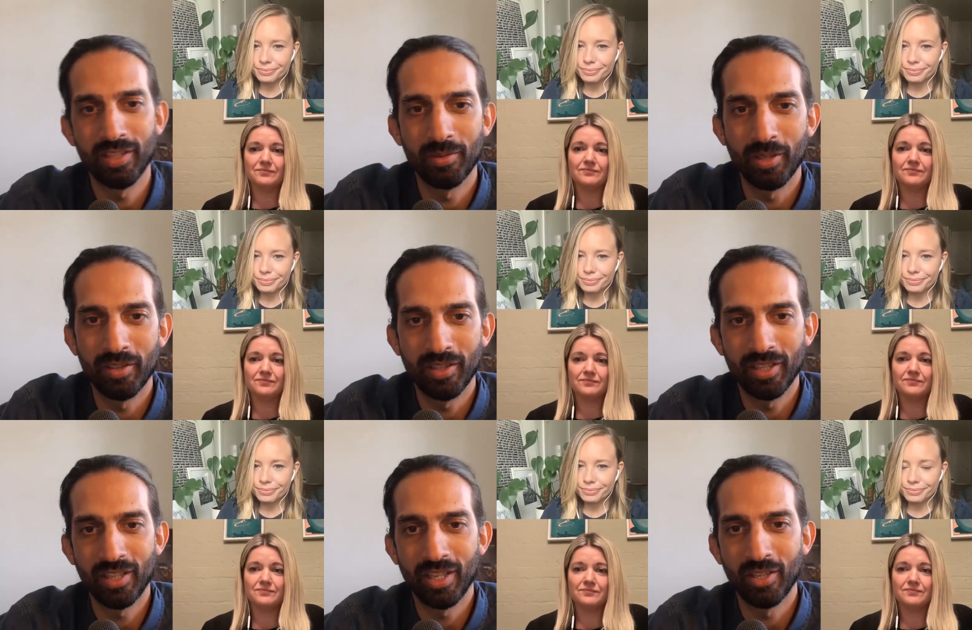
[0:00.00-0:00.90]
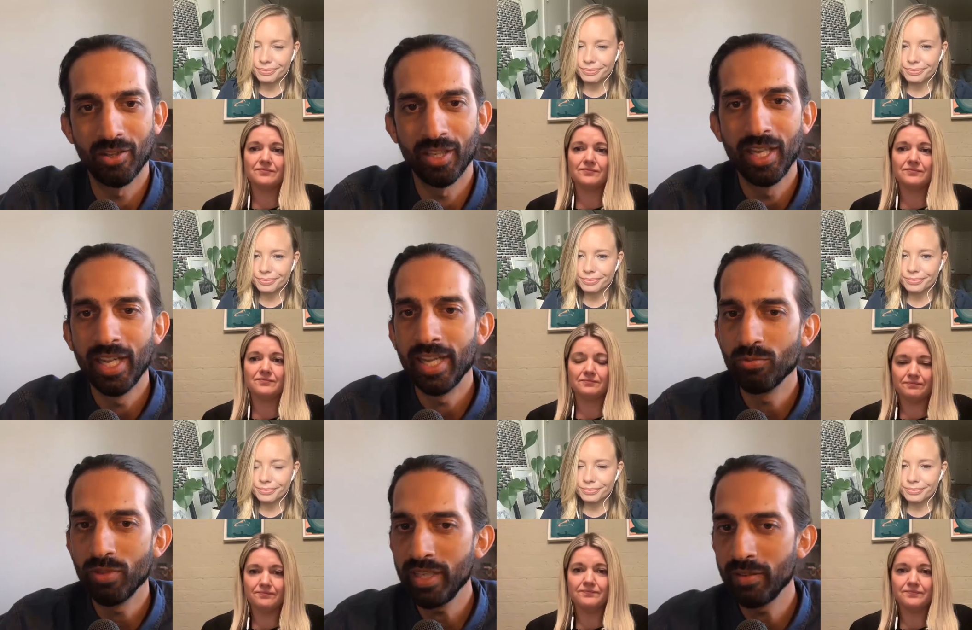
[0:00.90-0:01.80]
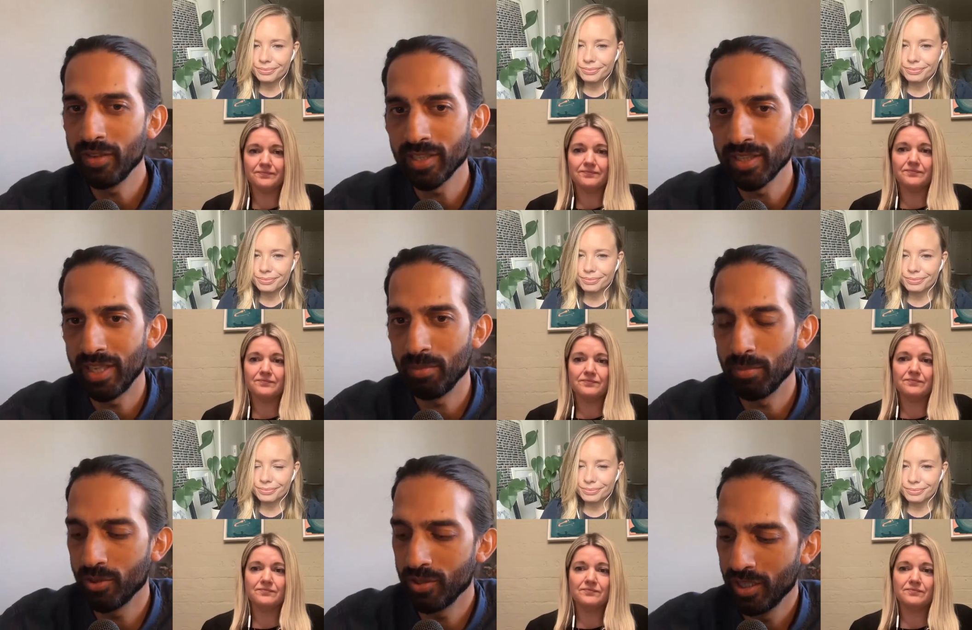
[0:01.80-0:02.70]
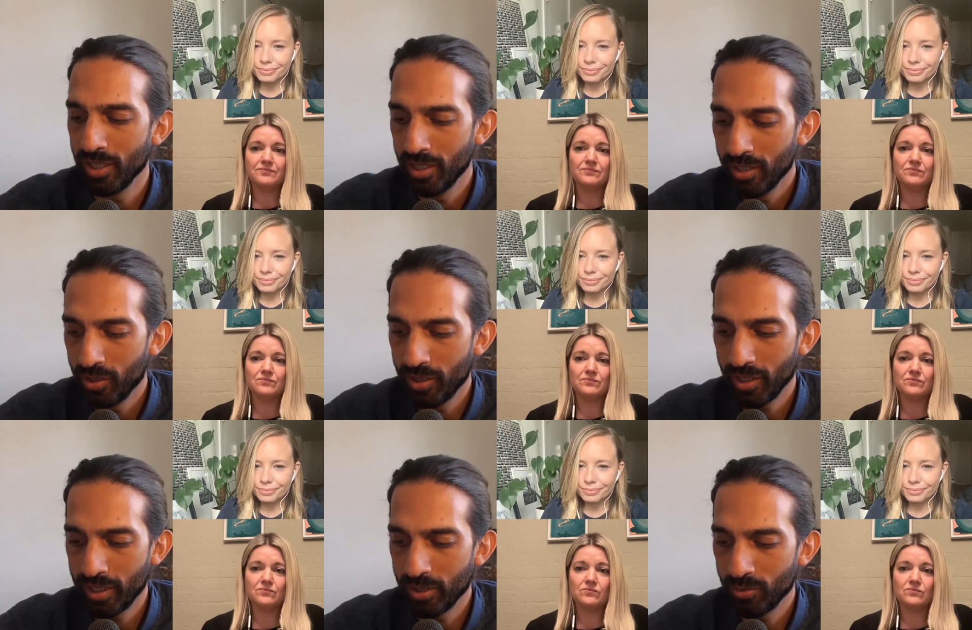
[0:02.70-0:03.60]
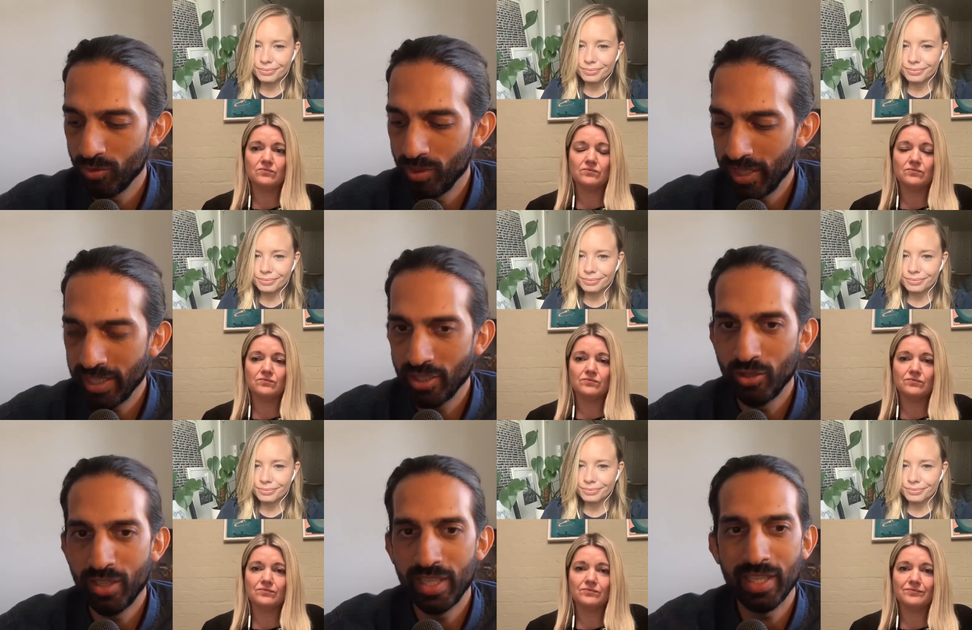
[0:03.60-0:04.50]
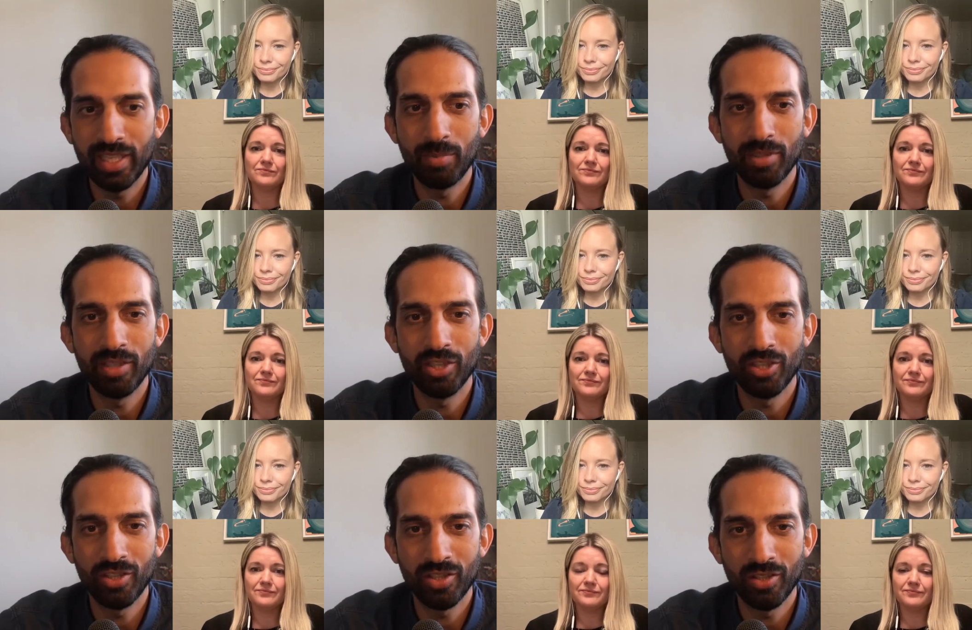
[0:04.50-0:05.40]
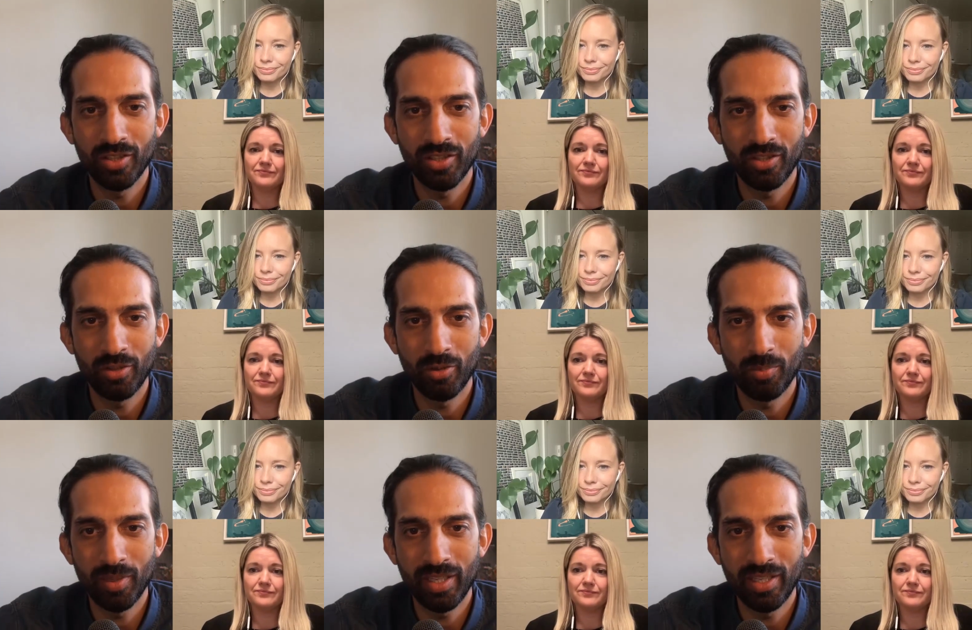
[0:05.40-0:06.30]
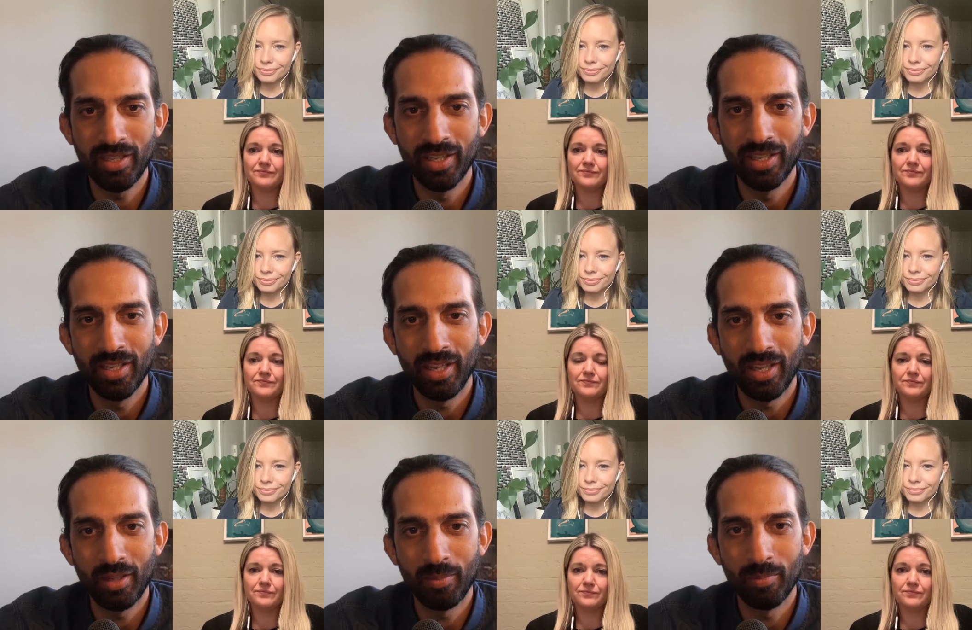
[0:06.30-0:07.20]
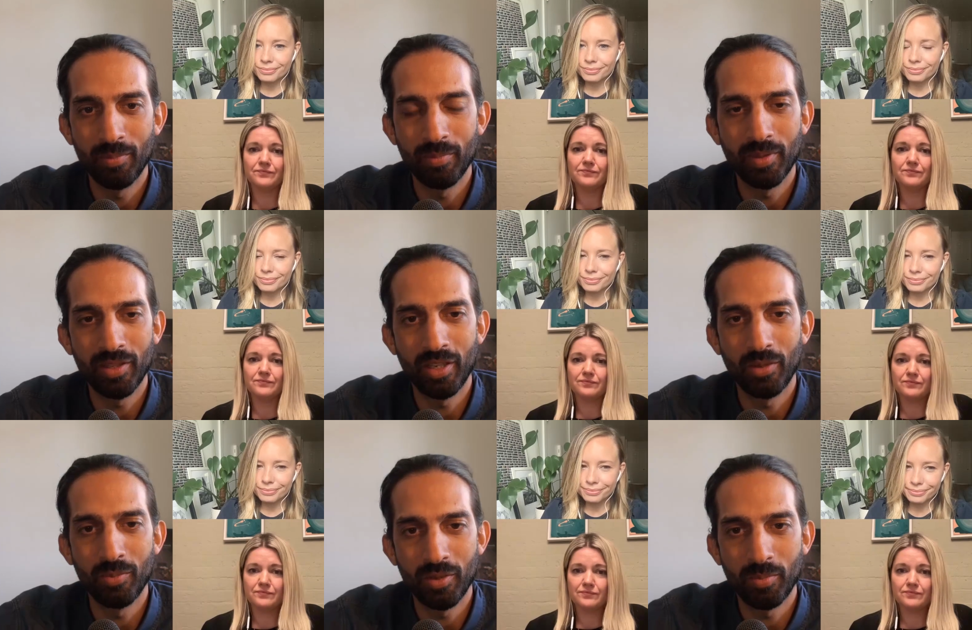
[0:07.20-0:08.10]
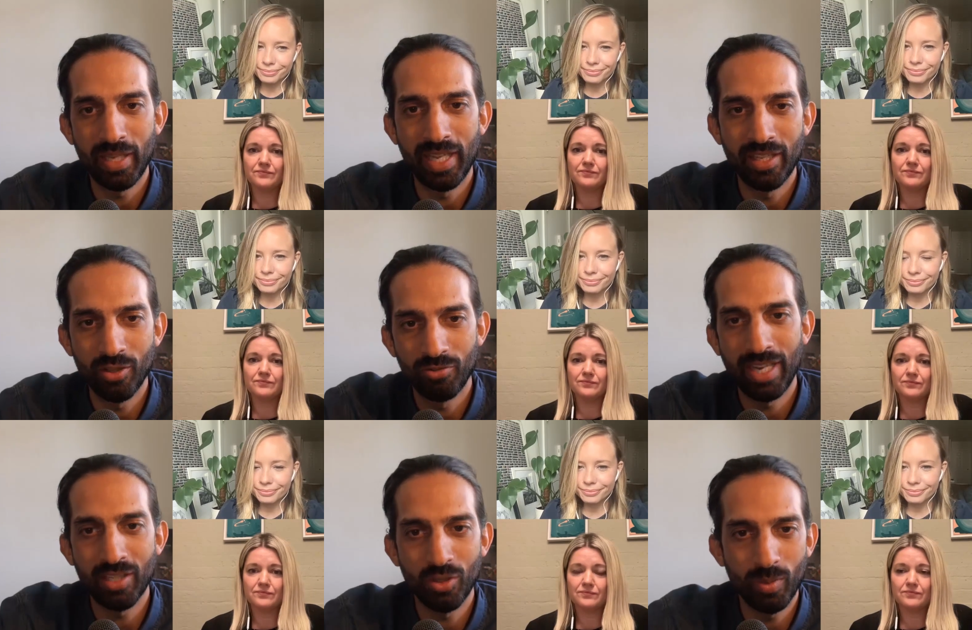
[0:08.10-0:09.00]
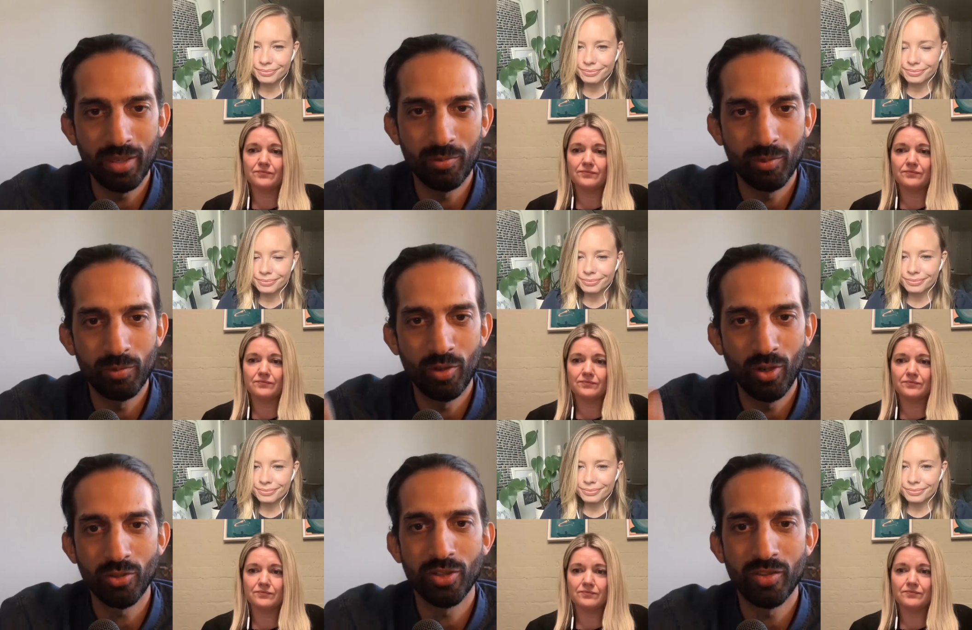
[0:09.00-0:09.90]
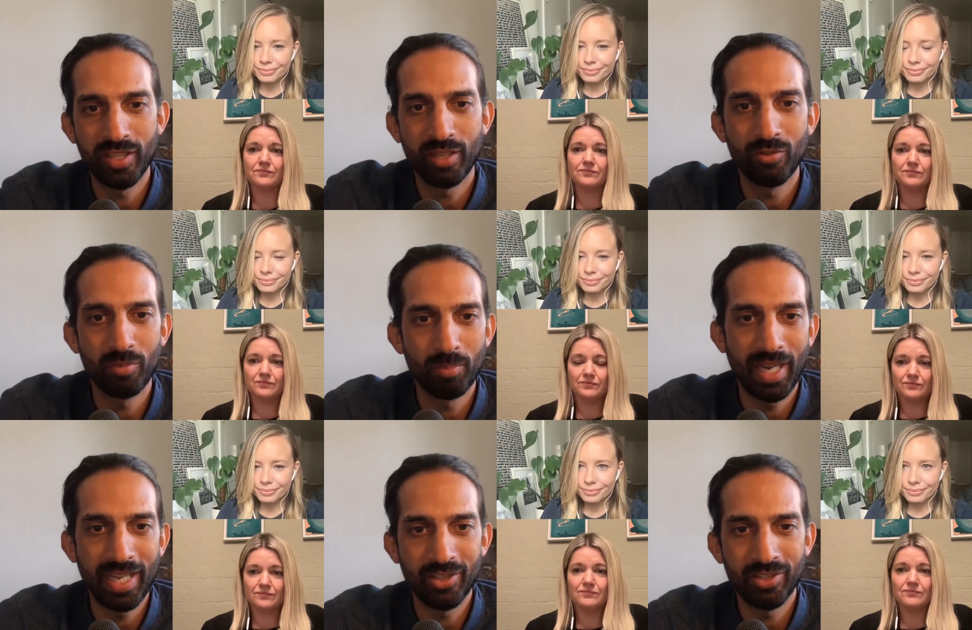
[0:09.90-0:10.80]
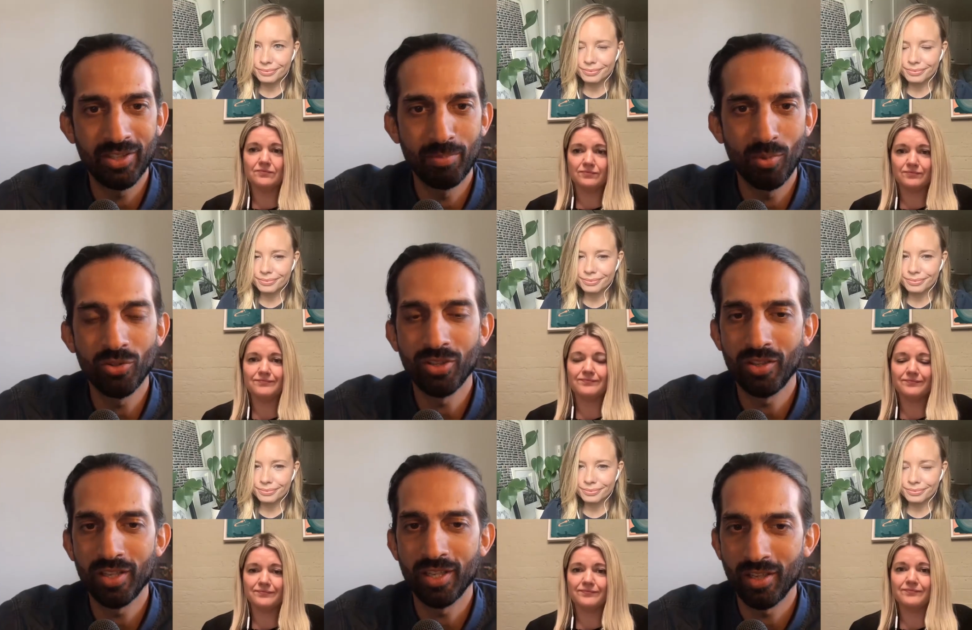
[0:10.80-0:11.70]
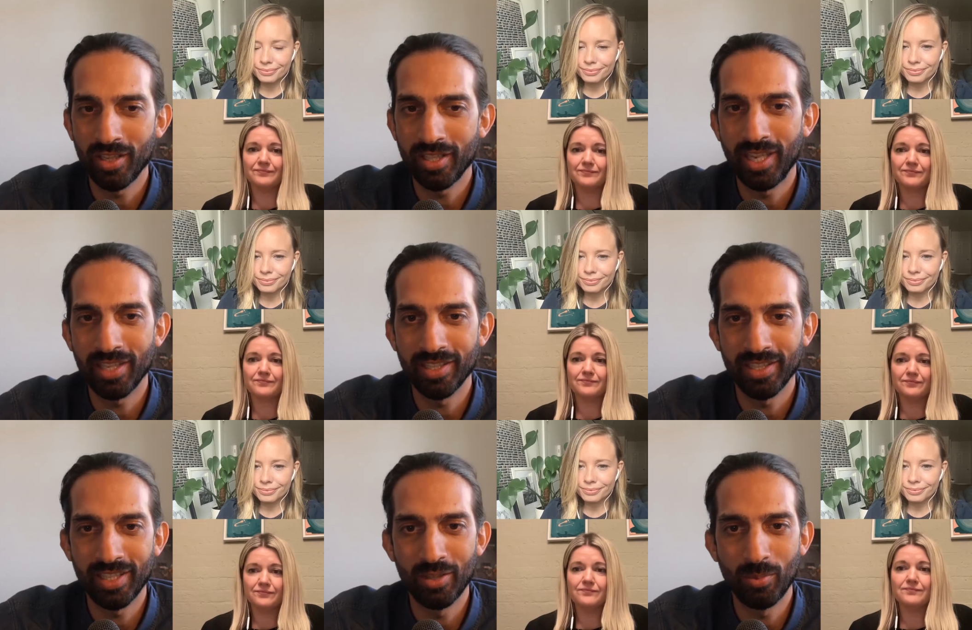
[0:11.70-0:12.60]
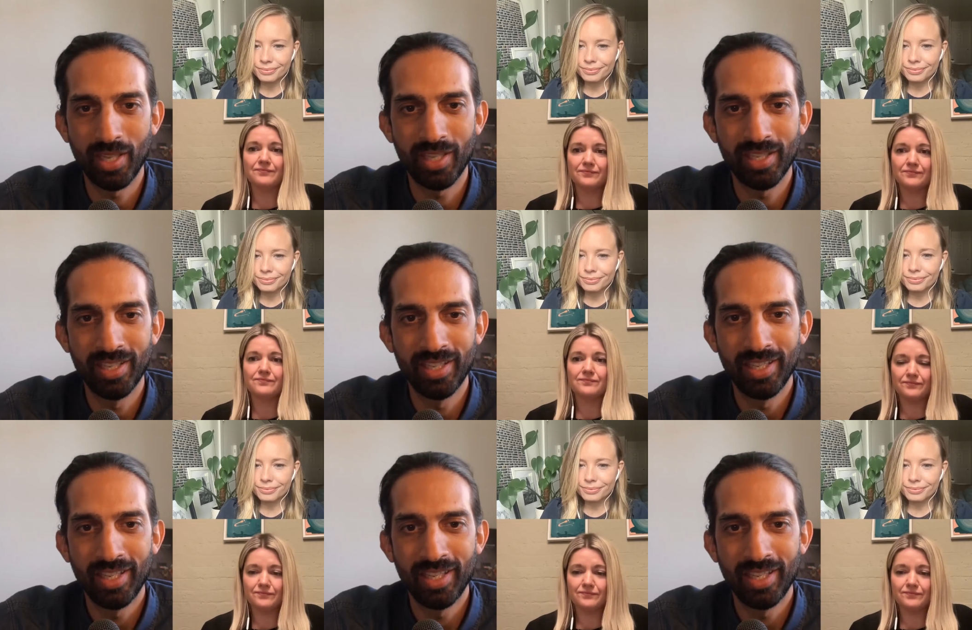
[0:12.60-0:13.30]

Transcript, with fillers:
Speaker 1: uh, a, a dialogue. It's really fascinating because you guys are really uniquely positioned to be Um, you know, to be interacting with, with lots of the different players, more so than an architect in a way,